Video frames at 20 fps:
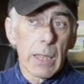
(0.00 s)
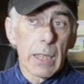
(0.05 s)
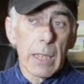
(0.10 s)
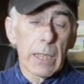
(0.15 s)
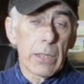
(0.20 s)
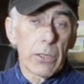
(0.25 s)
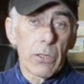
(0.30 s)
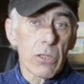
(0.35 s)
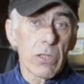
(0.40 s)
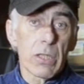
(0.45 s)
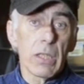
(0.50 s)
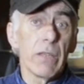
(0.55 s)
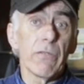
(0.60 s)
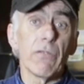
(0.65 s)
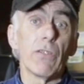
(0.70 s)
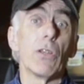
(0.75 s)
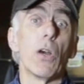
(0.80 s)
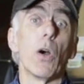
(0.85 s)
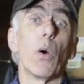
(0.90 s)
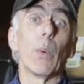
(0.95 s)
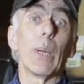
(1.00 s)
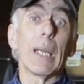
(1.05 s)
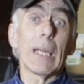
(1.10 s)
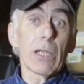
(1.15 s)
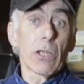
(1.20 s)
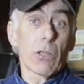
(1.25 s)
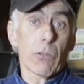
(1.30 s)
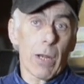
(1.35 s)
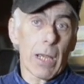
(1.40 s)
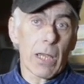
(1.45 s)
It doesn't even know where
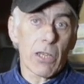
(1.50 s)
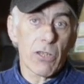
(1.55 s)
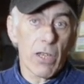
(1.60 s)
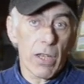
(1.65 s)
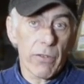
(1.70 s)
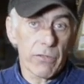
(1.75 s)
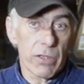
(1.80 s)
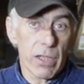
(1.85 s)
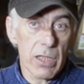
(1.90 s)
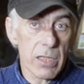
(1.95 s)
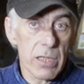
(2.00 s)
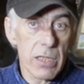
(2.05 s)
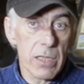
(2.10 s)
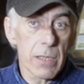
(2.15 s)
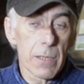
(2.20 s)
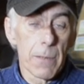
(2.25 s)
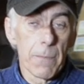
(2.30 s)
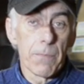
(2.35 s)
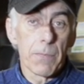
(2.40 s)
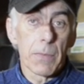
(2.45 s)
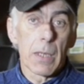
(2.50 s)
the crankshaft is.